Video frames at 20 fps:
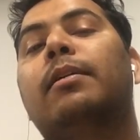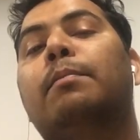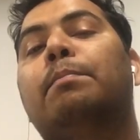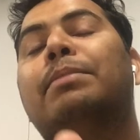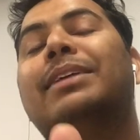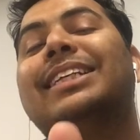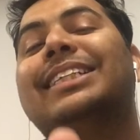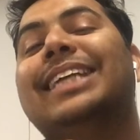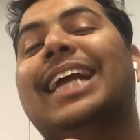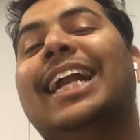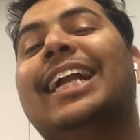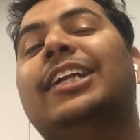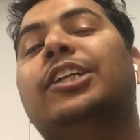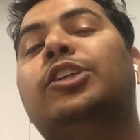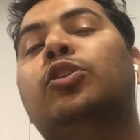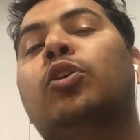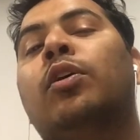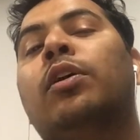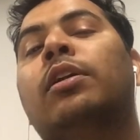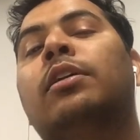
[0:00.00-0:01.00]
present
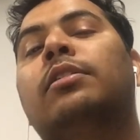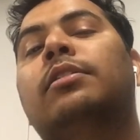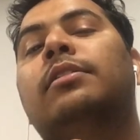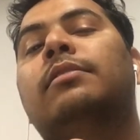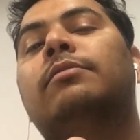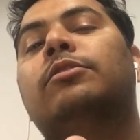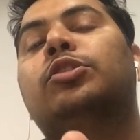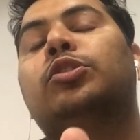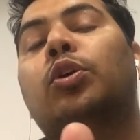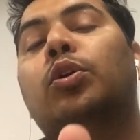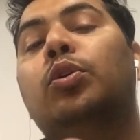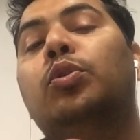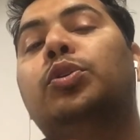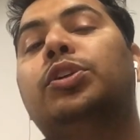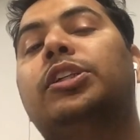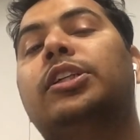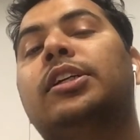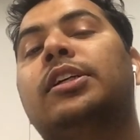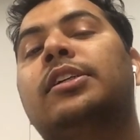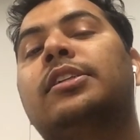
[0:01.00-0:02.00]
your
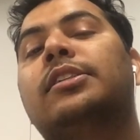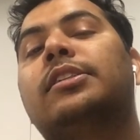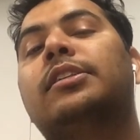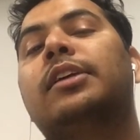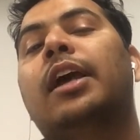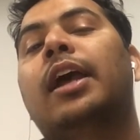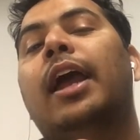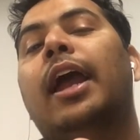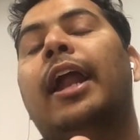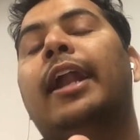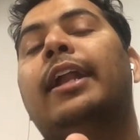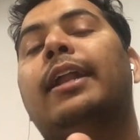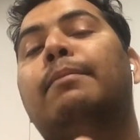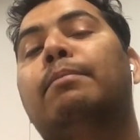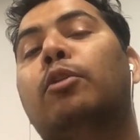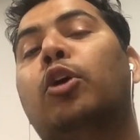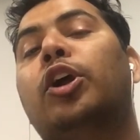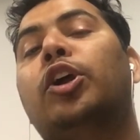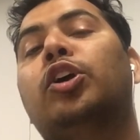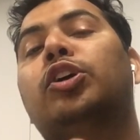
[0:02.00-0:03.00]
solutions and
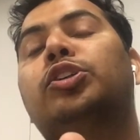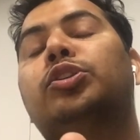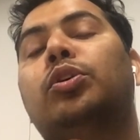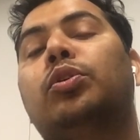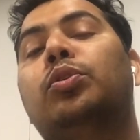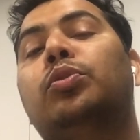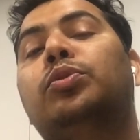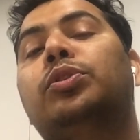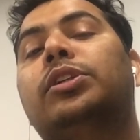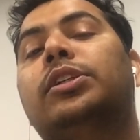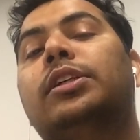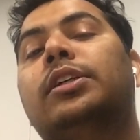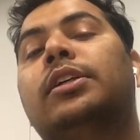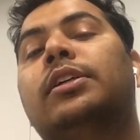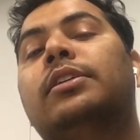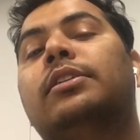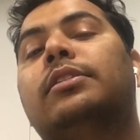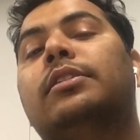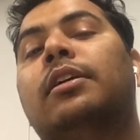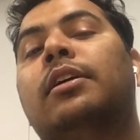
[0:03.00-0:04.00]
deploy your
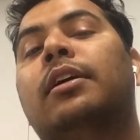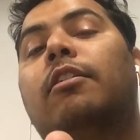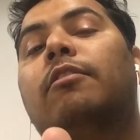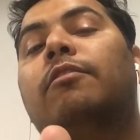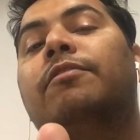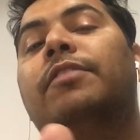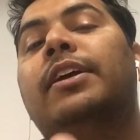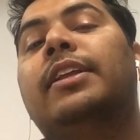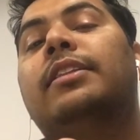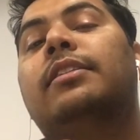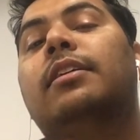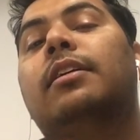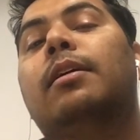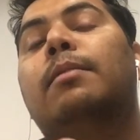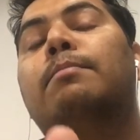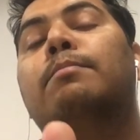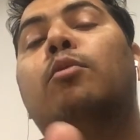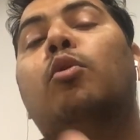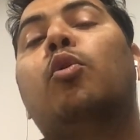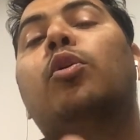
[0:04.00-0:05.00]
solutions with
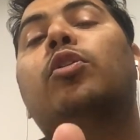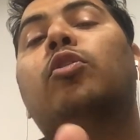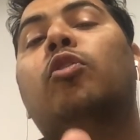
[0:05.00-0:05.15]
more